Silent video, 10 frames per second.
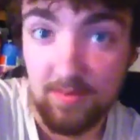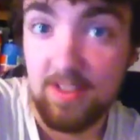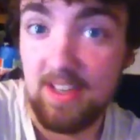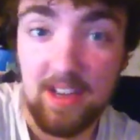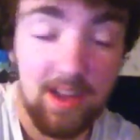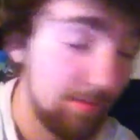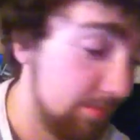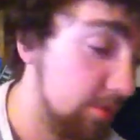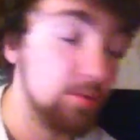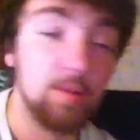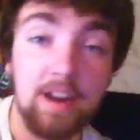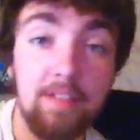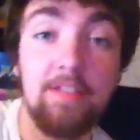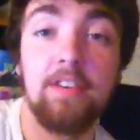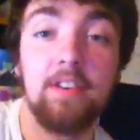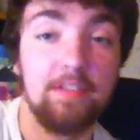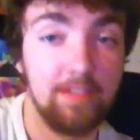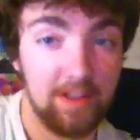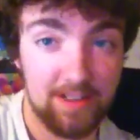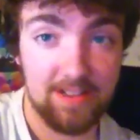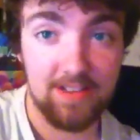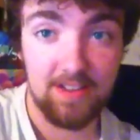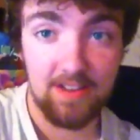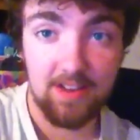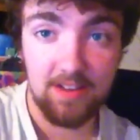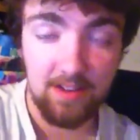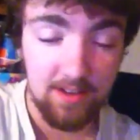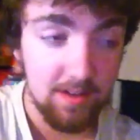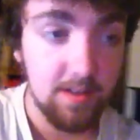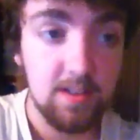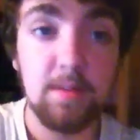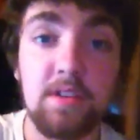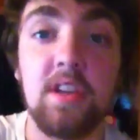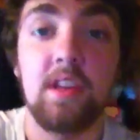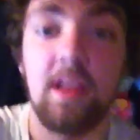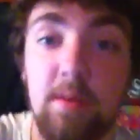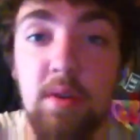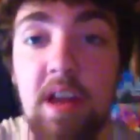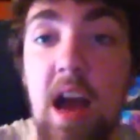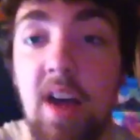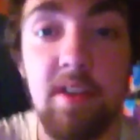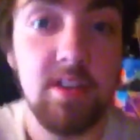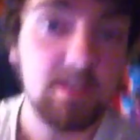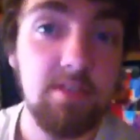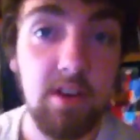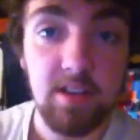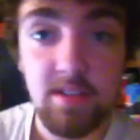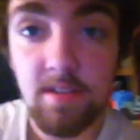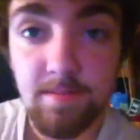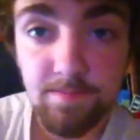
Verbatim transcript: See, I'm great for advice. Especially like really obvious advice